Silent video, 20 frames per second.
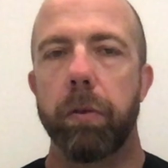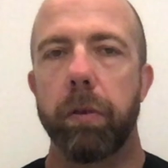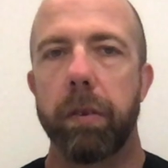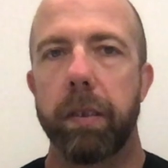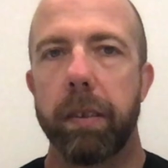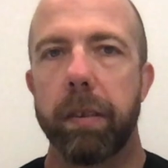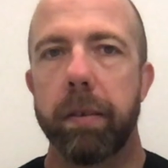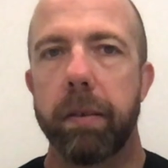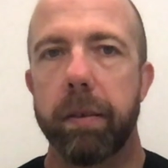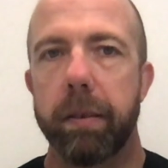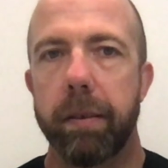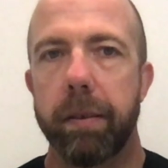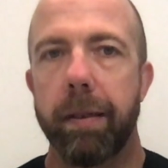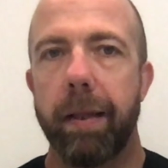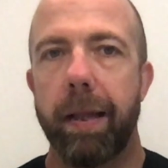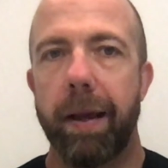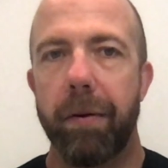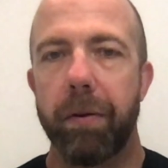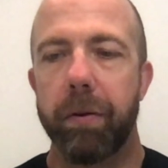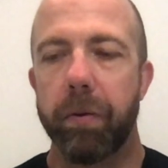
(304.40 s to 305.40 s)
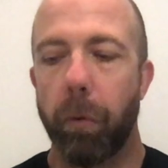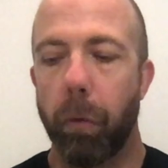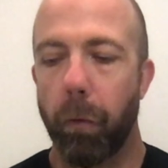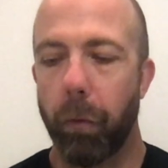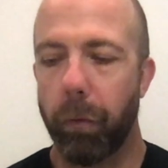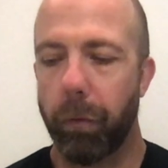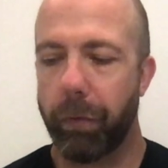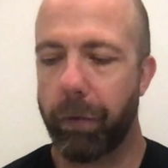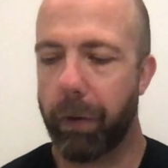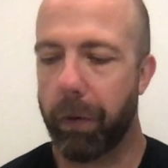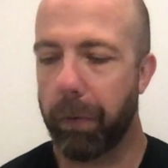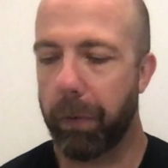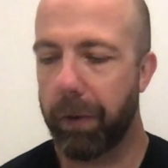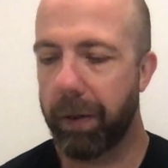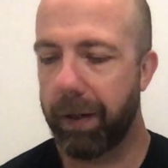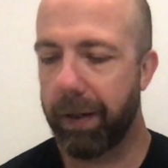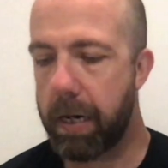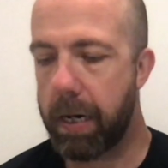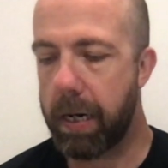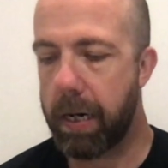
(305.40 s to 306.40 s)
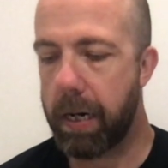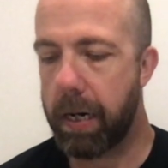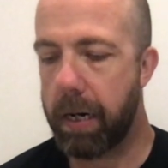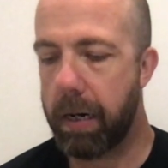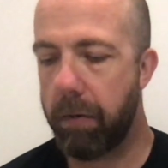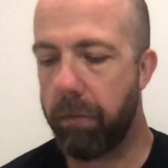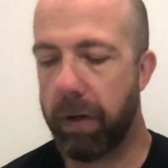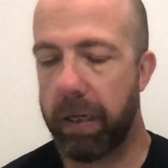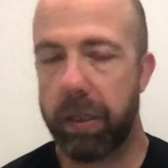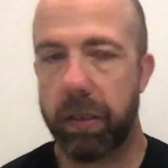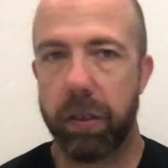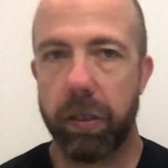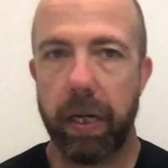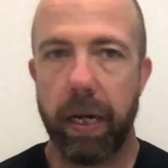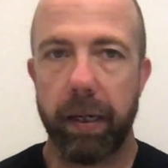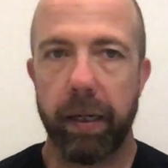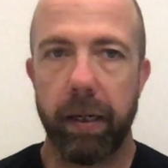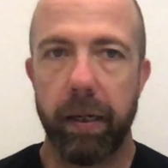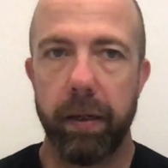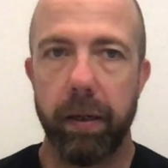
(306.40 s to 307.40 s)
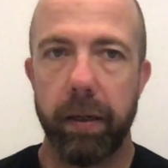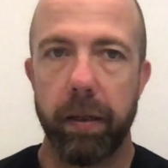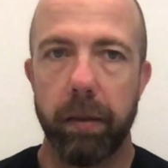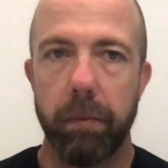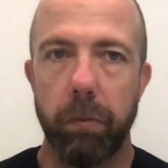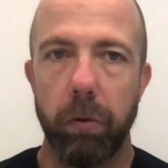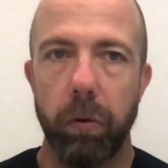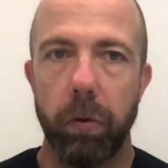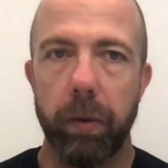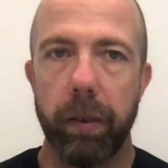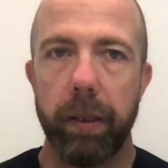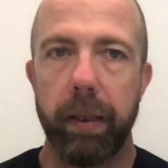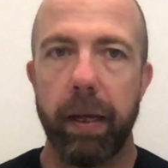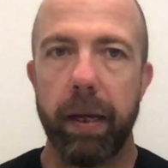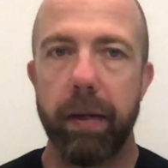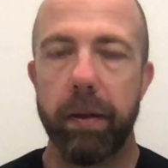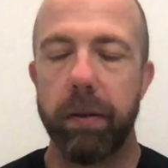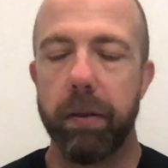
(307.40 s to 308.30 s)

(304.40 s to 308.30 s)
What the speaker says: distancing there as also. Race check-in in the morning then.